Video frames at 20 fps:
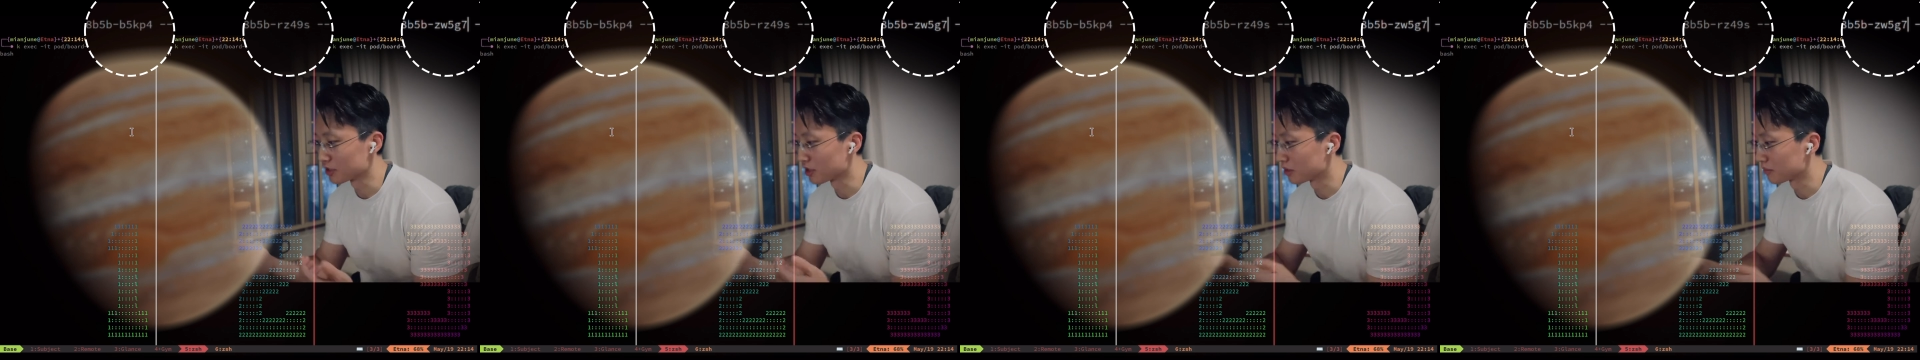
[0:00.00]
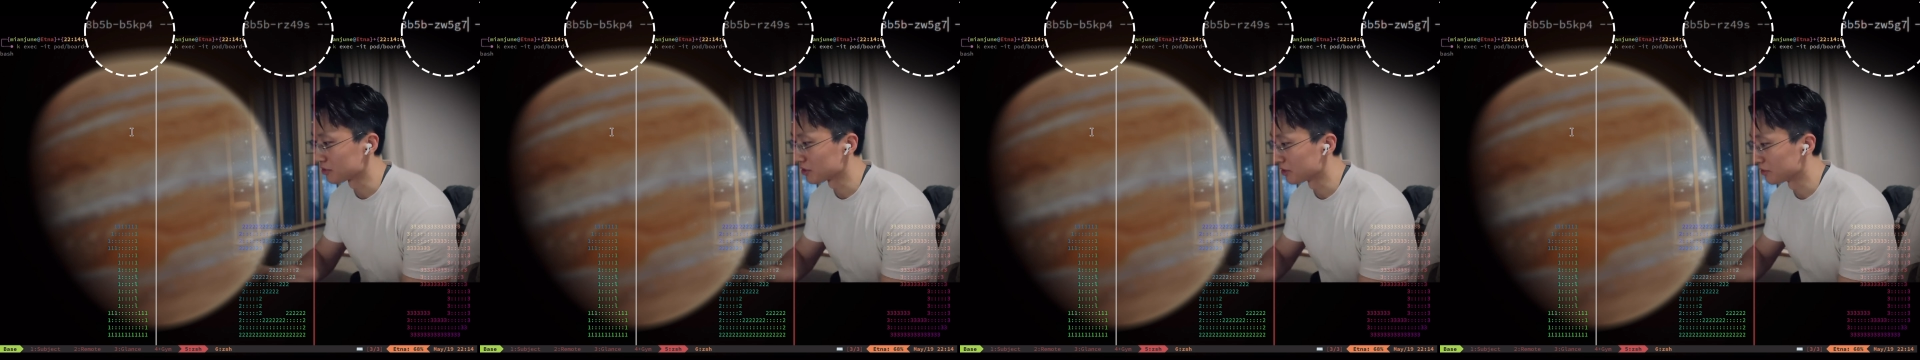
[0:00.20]

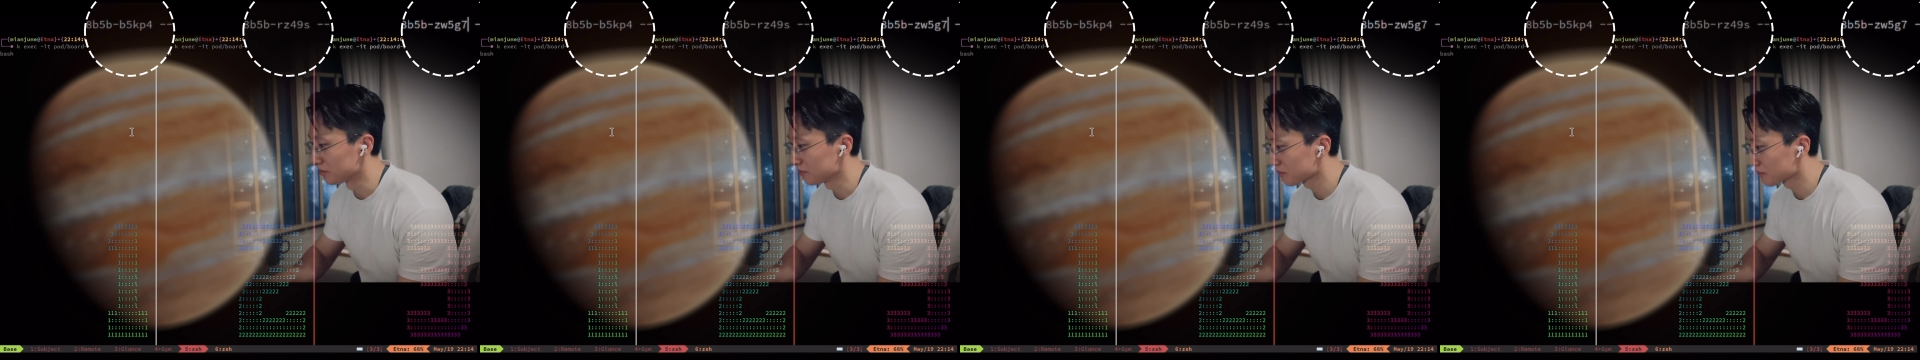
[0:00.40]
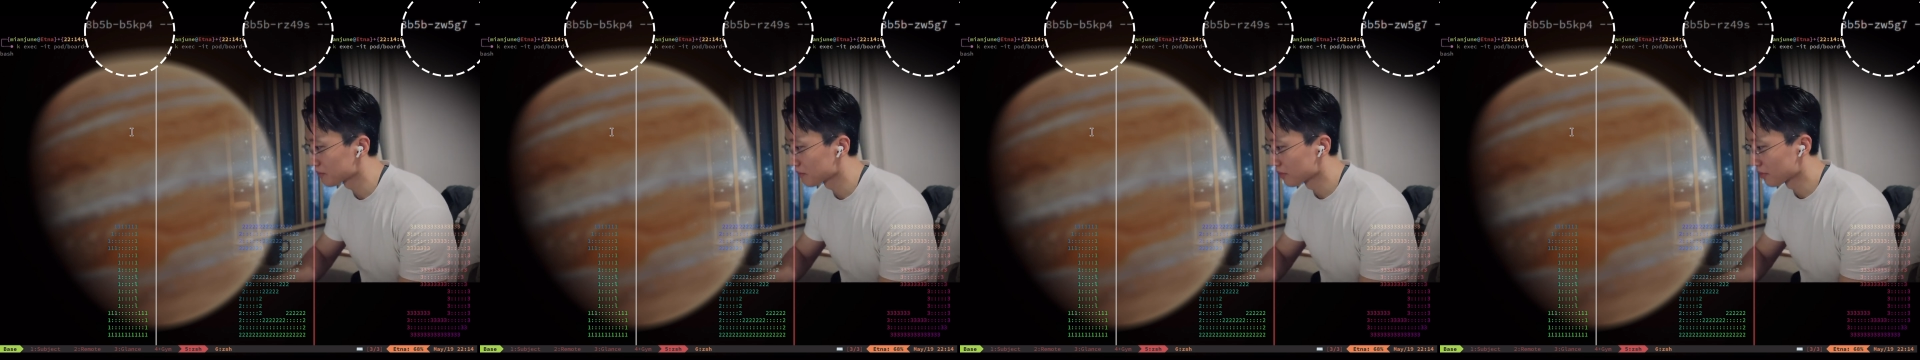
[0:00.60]
option.
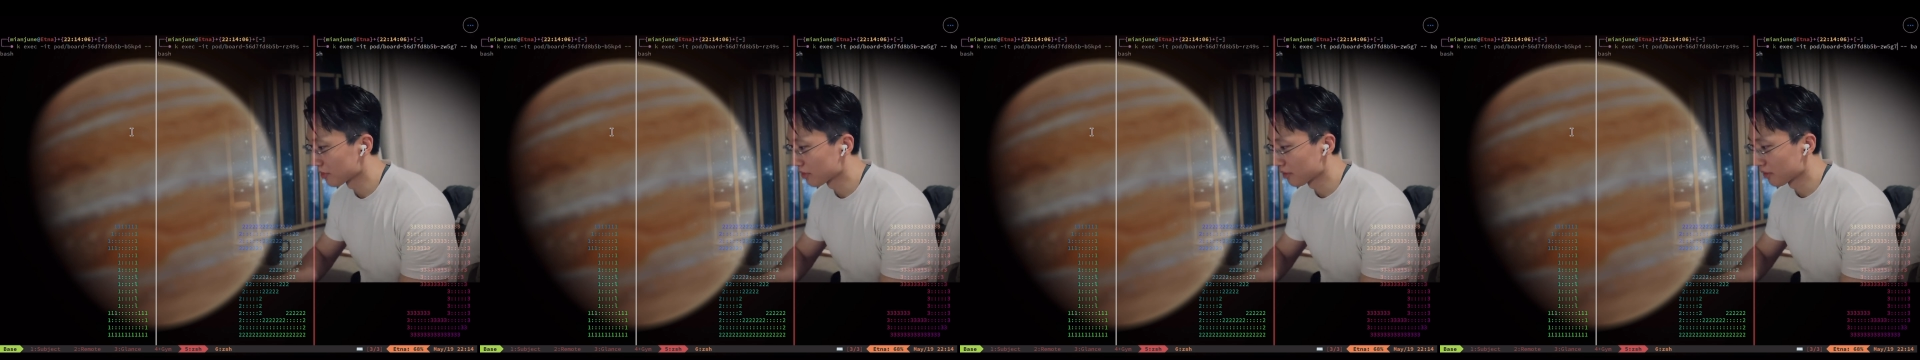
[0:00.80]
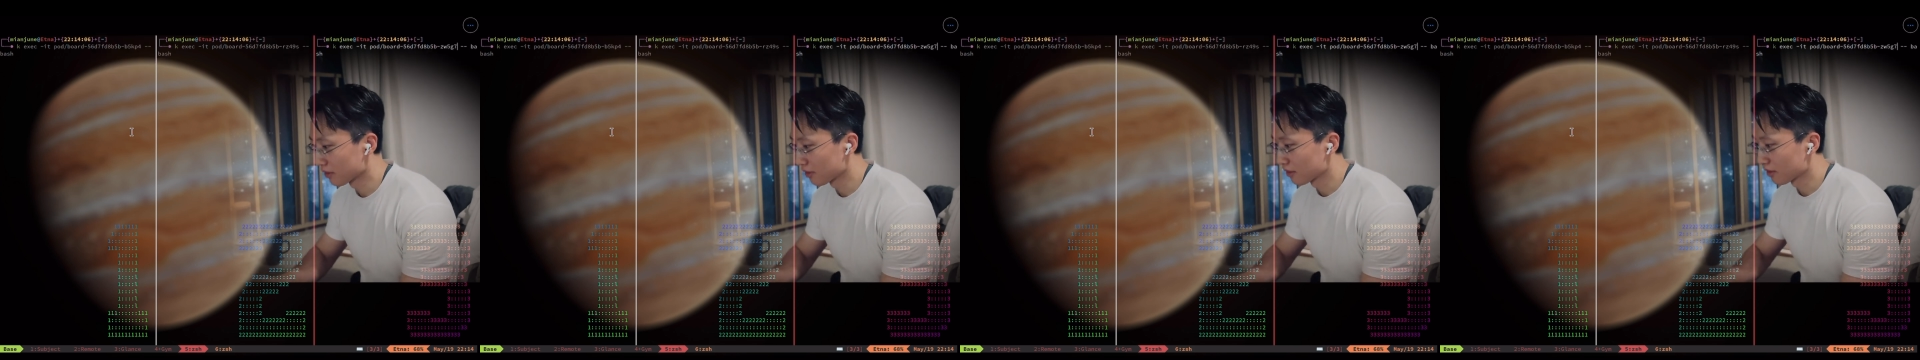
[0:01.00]

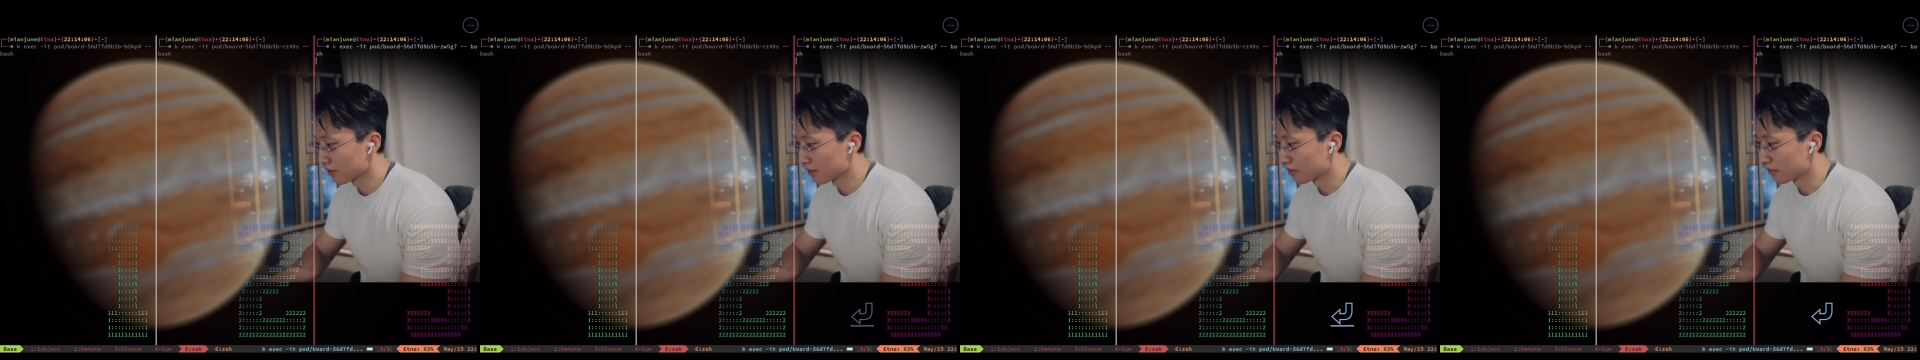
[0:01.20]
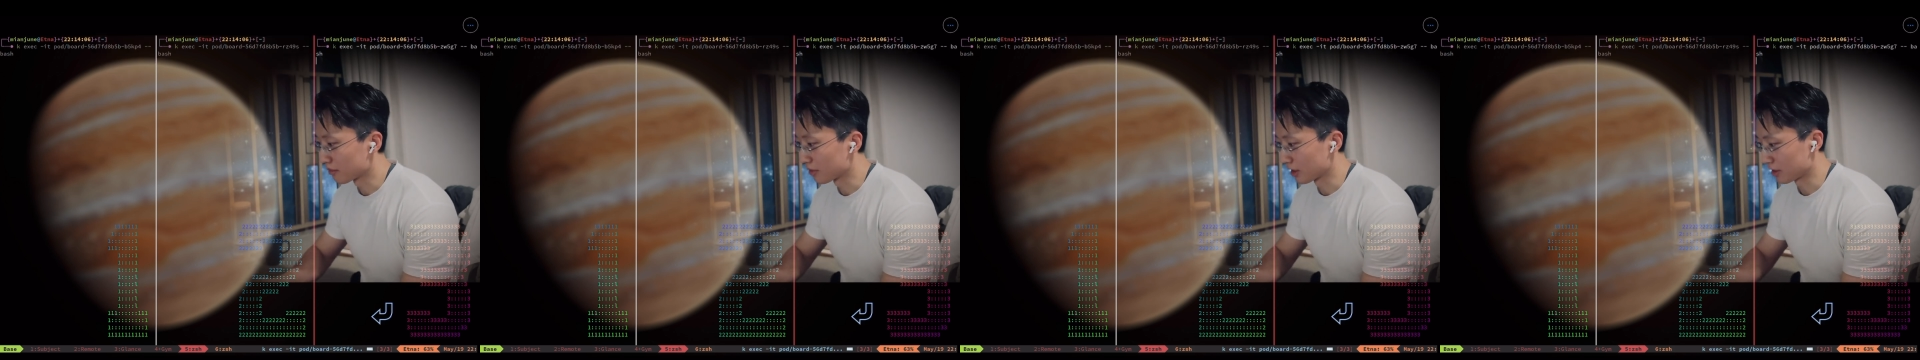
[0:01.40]

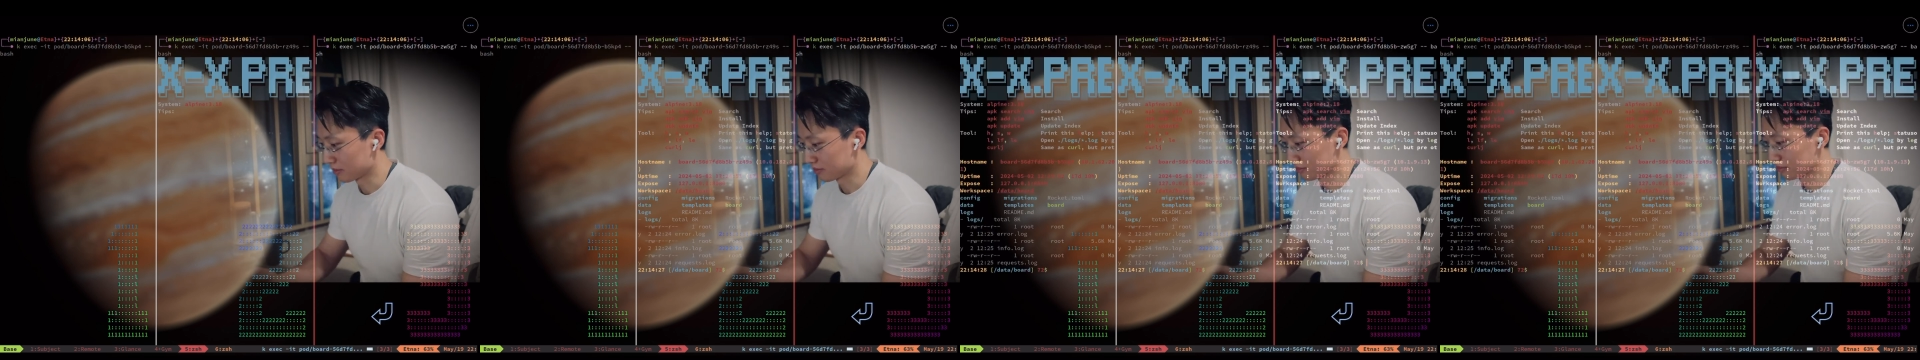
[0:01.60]
Right?